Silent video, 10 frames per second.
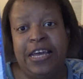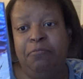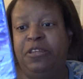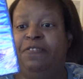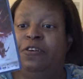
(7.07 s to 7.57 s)

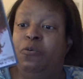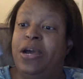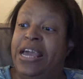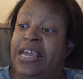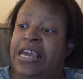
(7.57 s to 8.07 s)
I'm giving
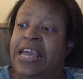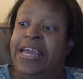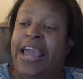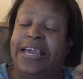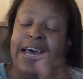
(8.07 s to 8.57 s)
away
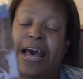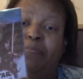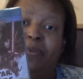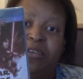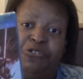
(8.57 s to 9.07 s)
a
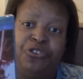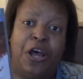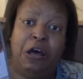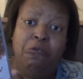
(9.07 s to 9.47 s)
copy of Star